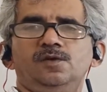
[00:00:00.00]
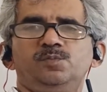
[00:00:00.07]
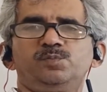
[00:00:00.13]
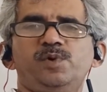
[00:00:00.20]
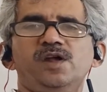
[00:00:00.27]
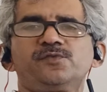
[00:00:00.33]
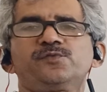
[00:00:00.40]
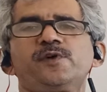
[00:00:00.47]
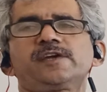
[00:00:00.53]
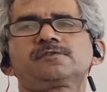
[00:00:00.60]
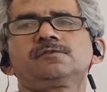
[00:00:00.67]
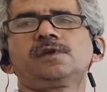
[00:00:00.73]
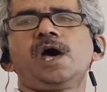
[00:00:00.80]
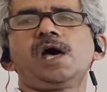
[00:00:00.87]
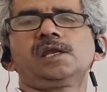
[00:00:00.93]

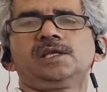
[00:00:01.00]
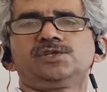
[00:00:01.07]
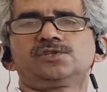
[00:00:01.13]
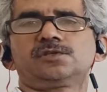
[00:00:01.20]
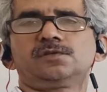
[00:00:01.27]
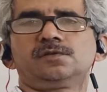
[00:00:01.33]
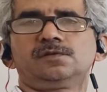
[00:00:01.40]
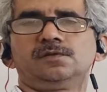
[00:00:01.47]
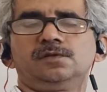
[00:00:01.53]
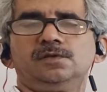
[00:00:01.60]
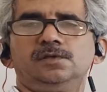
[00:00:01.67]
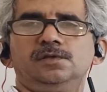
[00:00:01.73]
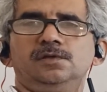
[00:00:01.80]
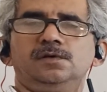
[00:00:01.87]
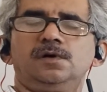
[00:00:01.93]
Perfect knowledge.
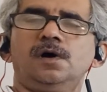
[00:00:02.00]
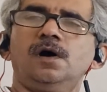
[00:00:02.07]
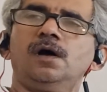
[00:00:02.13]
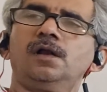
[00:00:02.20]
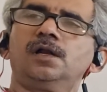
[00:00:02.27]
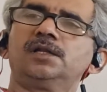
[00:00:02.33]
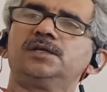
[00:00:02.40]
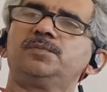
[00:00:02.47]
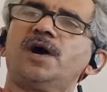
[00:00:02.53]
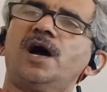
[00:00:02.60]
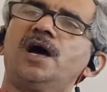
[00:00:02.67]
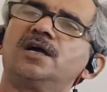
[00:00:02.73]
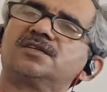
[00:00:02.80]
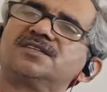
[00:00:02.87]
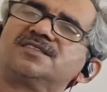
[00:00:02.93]
All the
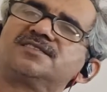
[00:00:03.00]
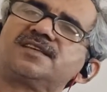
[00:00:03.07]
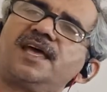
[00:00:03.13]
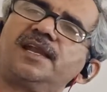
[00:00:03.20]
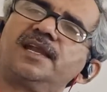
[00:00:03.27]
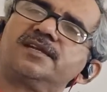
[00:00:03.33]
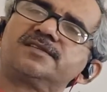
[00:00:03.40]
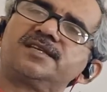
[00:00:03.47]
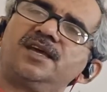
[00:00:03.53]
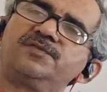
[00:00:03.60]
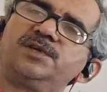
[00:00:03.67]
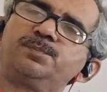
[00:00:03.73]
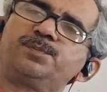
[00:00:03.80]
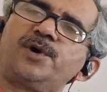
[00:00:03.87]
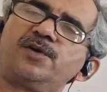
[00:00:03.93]
buyers and sellers have
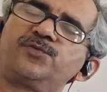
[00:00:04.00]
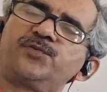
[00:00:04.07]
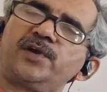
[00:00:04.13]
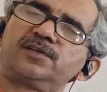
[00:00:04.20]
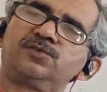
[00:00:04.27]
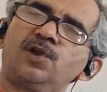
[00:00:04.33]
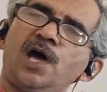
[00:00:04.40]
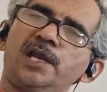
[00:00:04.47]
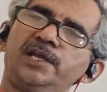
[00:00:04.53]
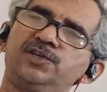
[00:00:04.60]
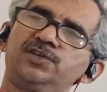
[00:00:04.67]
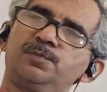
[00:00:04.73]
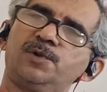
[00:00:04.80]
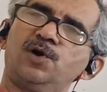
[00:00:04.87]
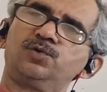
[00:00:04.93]
the perfect knowledge
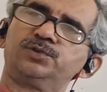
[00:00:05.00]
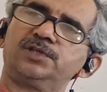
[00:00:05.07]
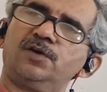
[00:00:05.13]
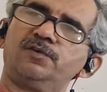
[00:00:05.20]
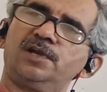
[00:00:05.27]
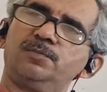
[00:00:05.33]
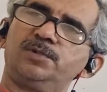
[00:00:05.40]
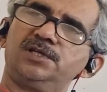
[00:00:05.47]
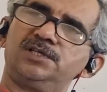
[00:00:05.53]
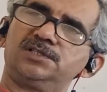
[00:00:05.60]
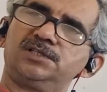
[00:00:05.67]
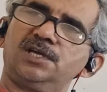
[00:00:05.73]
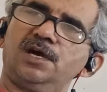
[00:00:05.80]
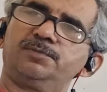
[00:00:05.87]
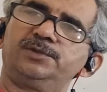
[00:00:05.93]
about the
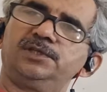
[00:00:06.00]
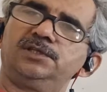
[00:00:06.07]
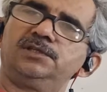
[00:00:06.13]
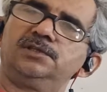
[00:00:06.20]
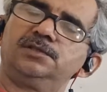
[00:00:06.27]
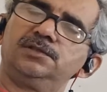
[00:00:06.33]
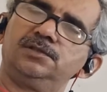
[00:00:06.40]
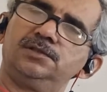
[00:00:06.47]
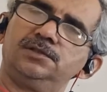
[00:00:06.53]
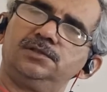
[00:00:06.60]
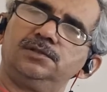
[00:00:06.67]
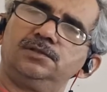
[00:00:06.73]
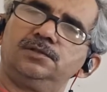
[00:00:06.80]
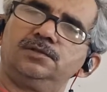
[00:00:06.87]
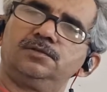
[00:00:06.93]
availability of the
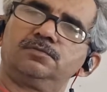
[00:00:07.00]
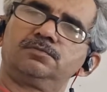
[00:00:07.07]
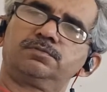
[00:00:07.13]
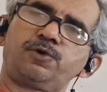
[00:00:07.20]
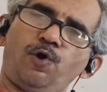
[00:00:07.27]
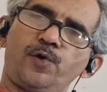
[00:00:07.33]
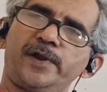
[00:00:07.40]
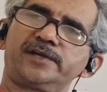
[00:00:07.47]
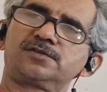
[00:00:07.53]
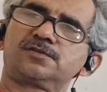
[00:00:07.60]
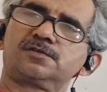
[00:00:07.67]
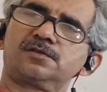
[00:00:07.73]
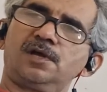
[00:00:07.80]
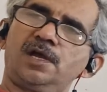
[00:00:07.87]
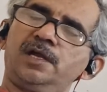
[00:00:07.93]
products
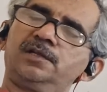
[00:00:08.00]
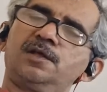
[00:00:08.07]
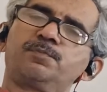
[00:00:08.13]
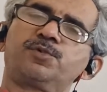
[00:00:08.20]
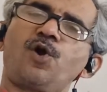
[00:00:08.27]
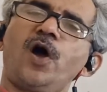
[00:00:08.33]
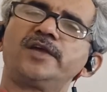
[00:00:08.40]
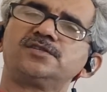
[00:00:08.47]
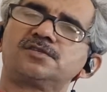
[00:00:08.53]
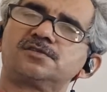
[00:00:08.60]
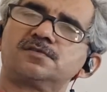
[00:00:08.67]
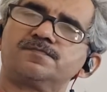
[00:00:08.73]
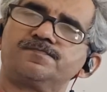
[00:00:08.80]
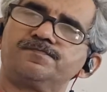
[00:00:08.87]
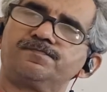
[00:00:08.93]
and the price.